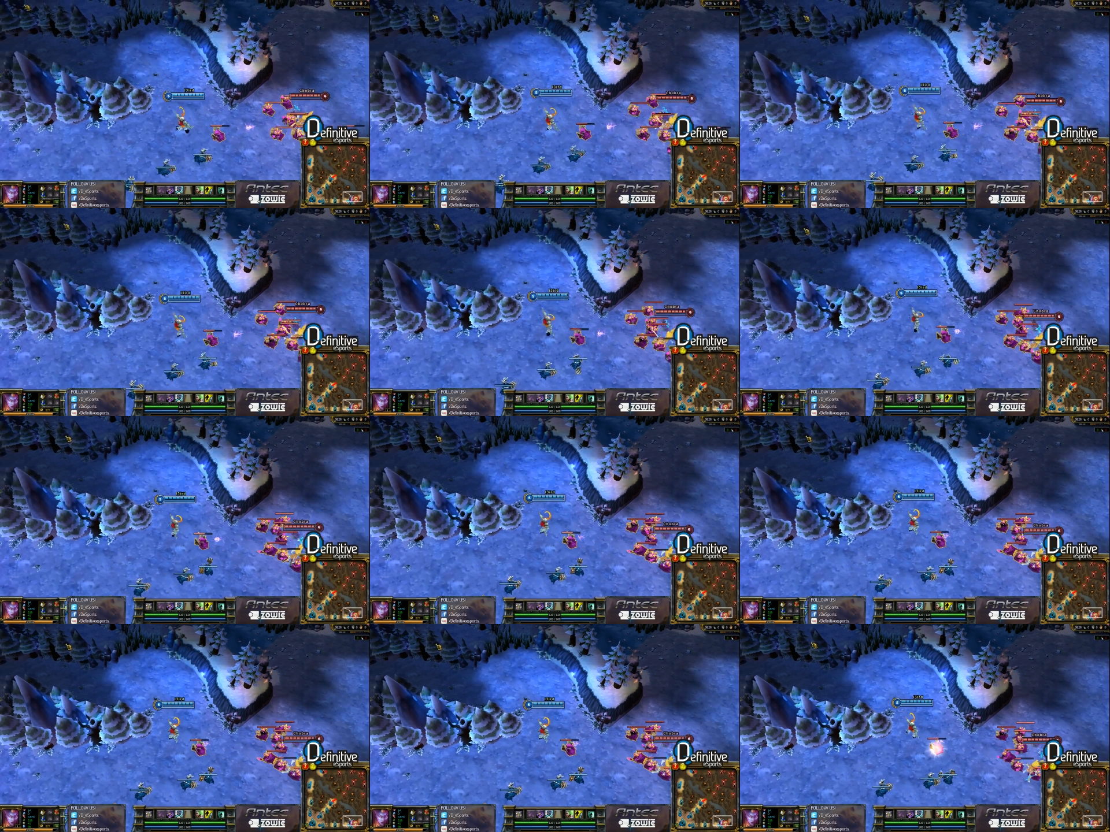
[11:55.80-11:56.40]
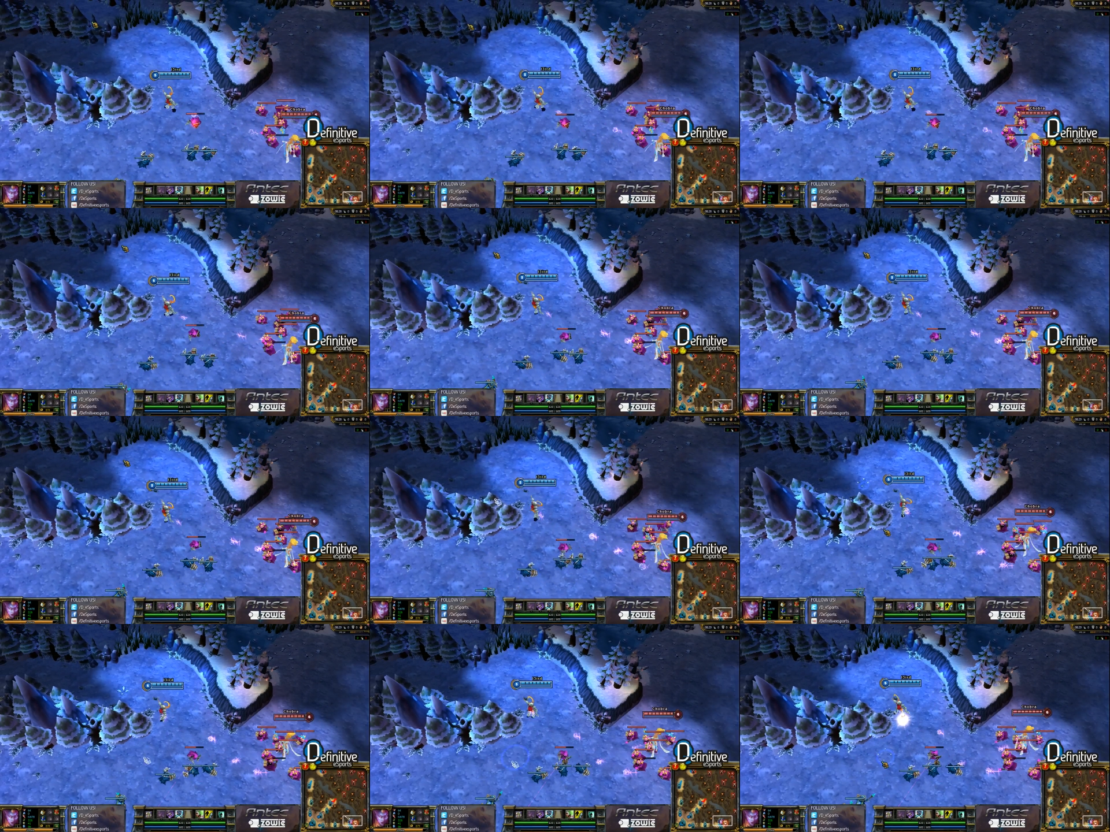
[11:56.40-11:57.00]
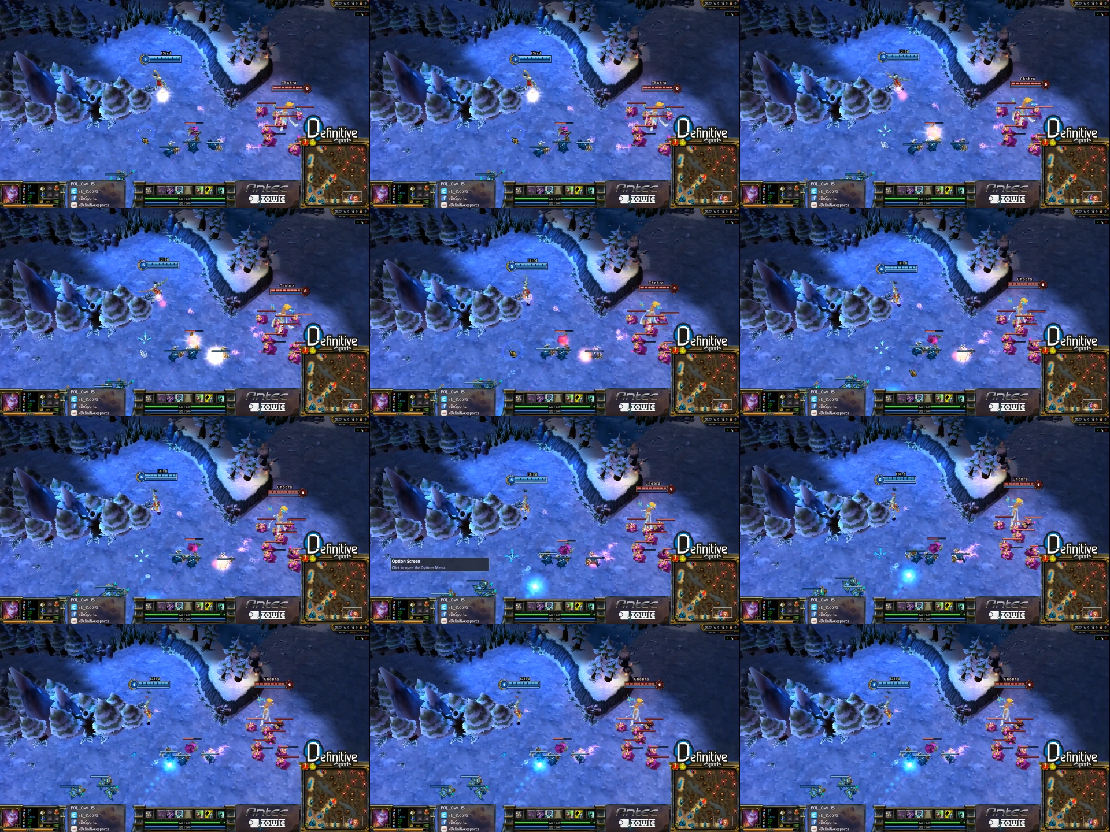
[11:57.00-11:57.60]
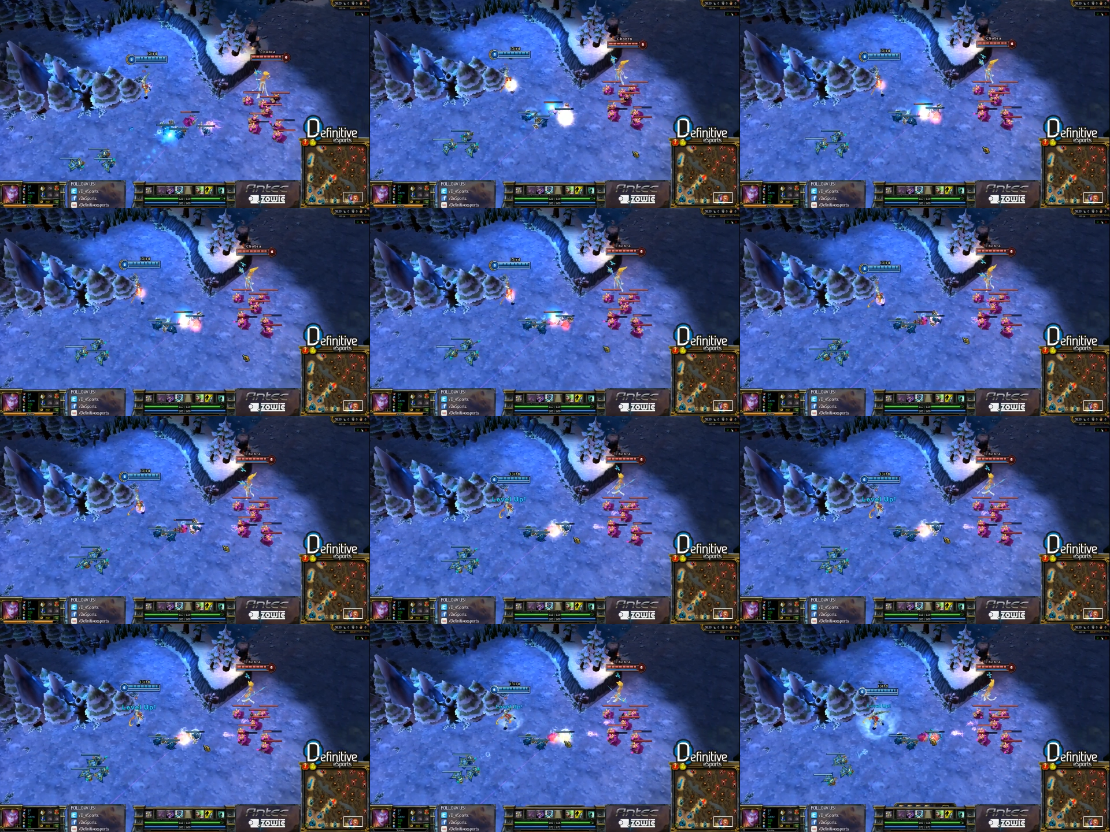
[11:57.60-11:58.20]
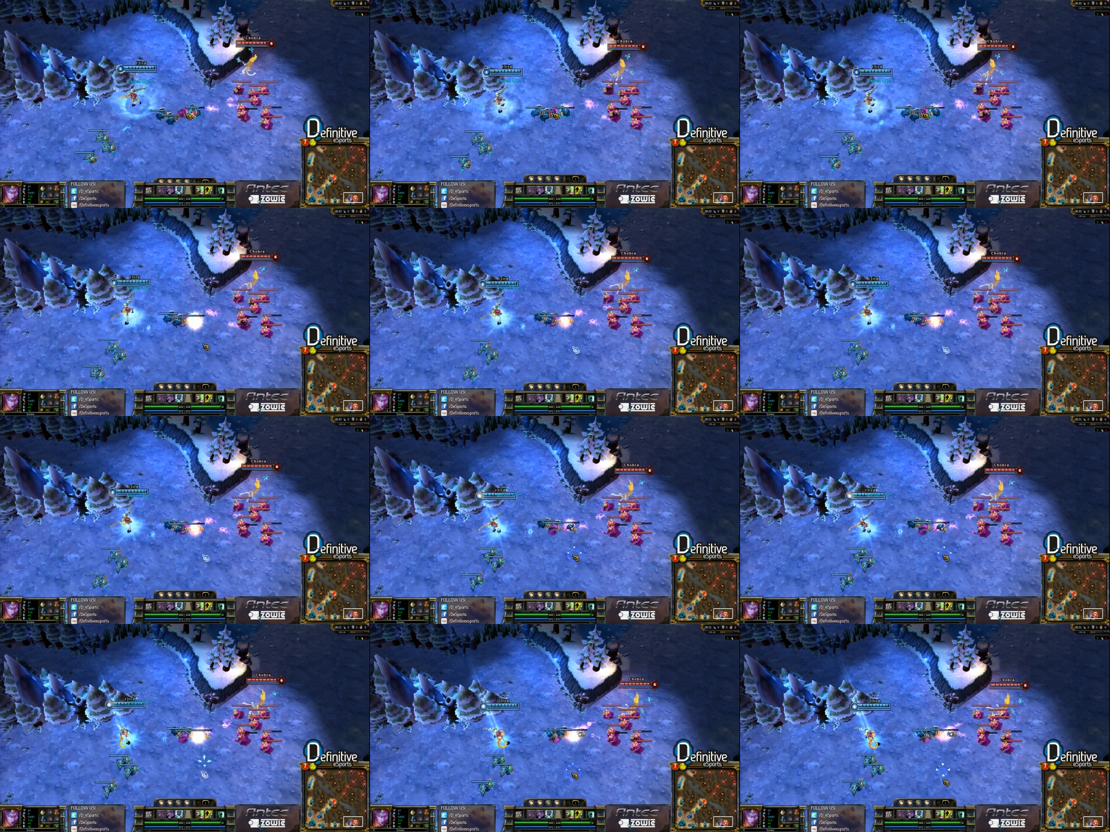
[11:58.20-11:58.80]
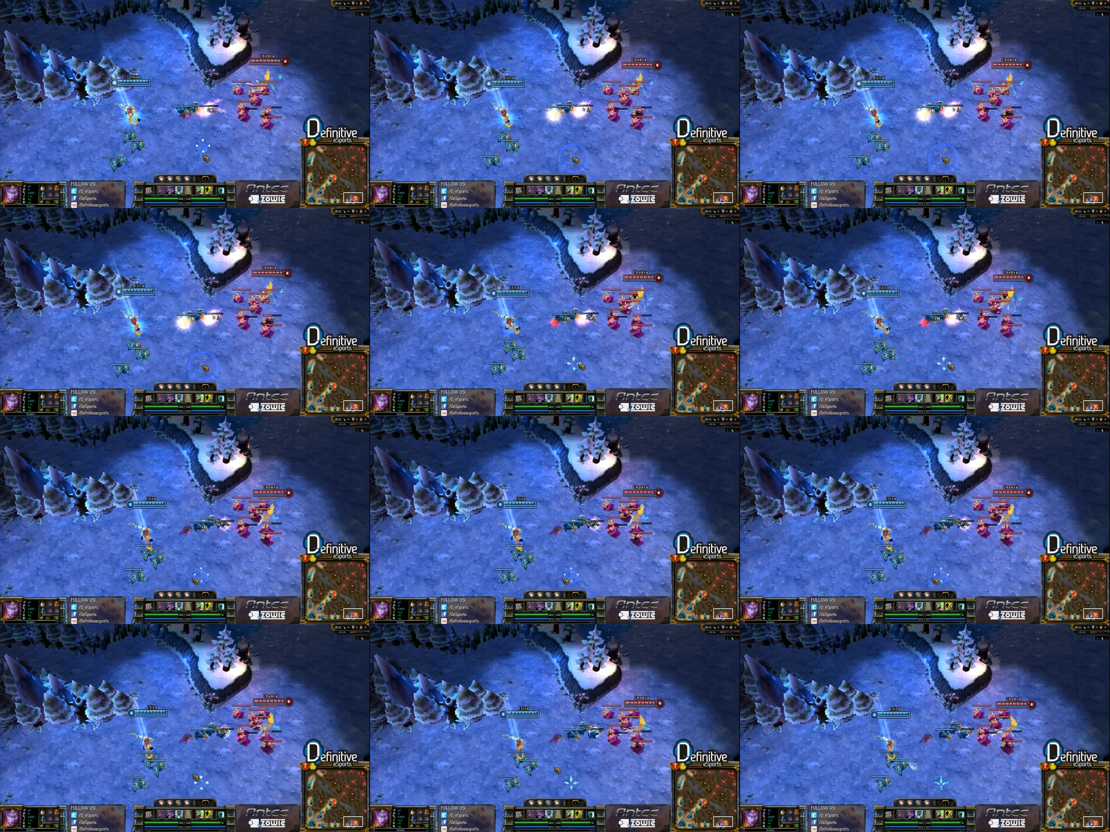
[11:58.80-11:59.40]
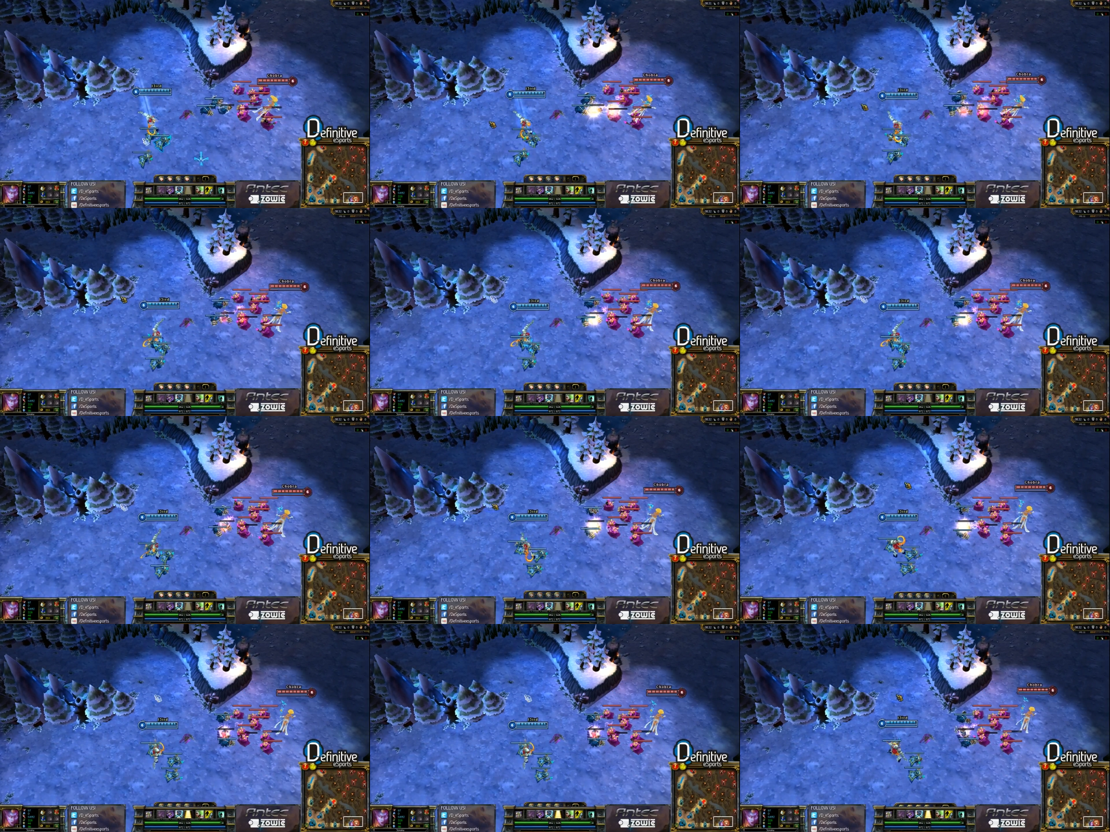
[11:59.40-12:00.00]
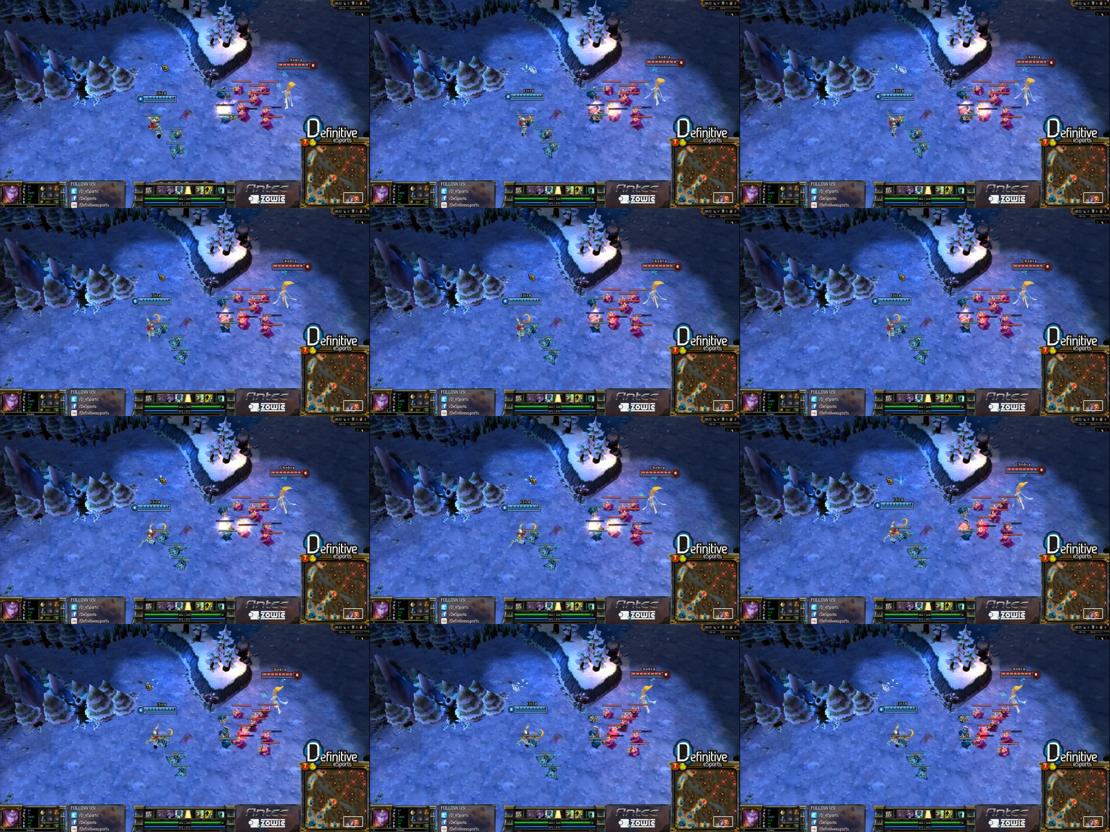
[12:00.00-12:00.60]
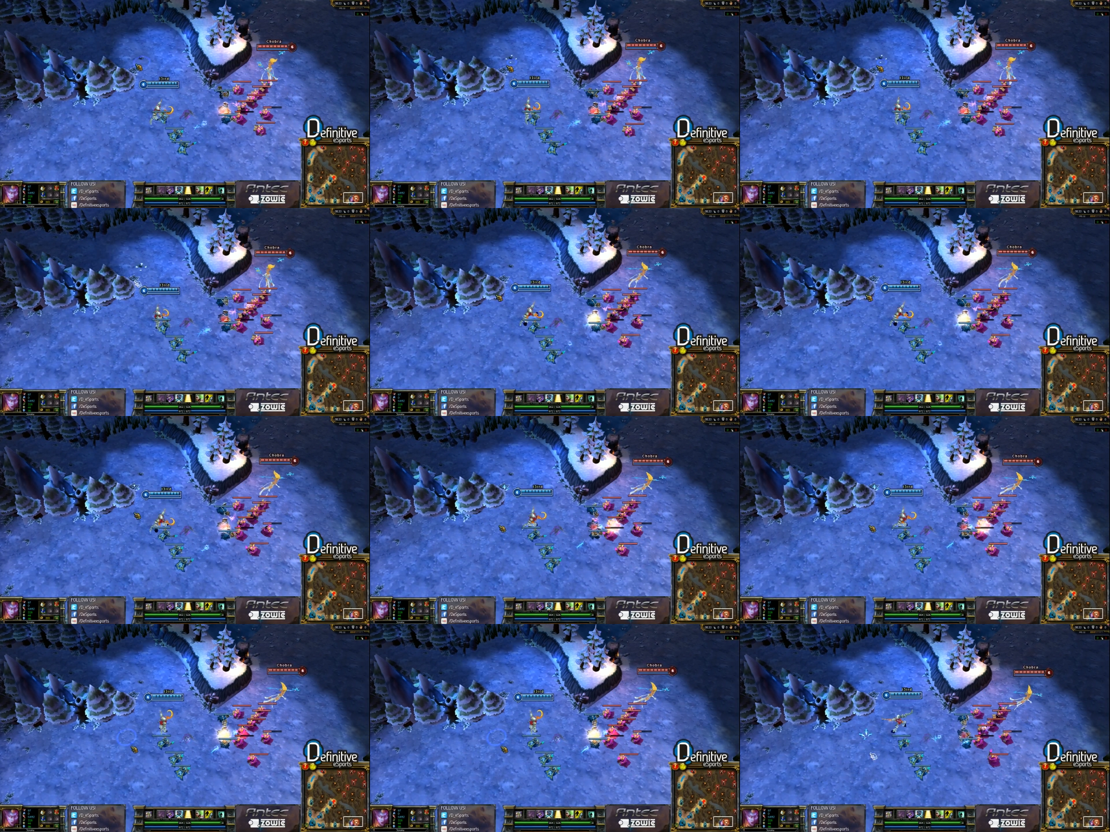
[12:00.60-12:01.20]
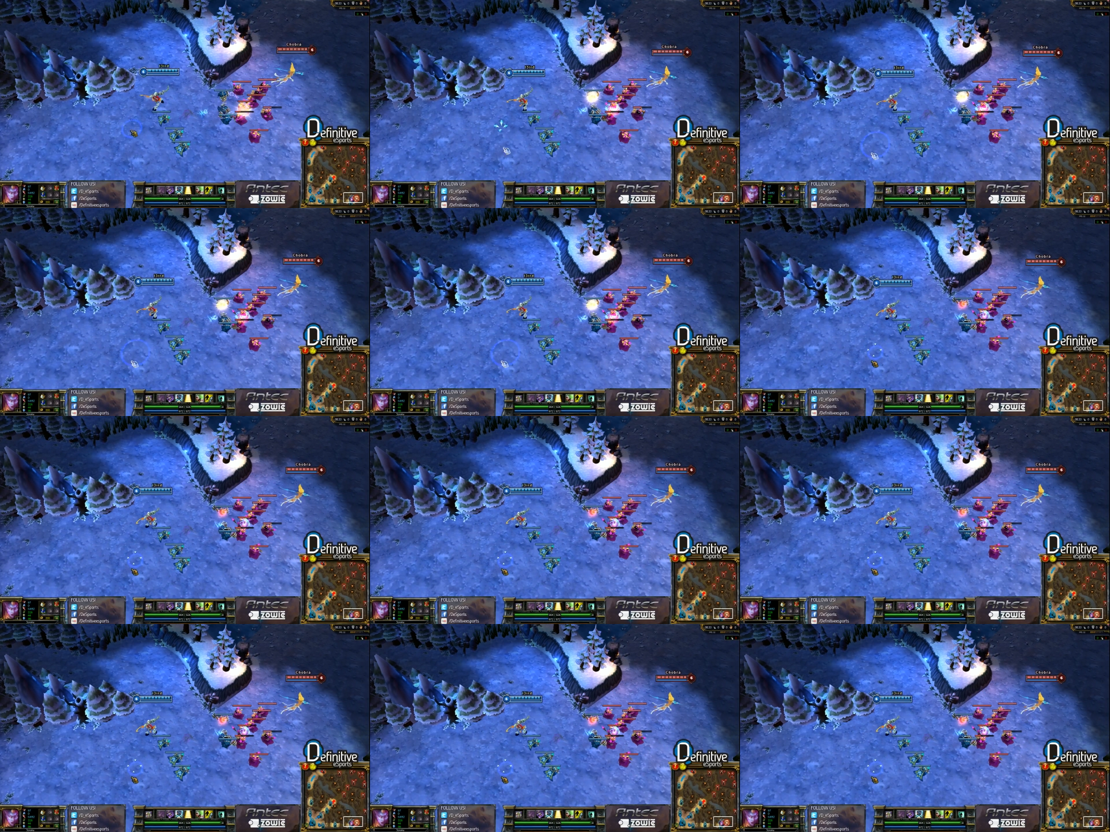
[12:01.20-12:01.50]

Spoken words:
No face is visible, so there are no lips to read.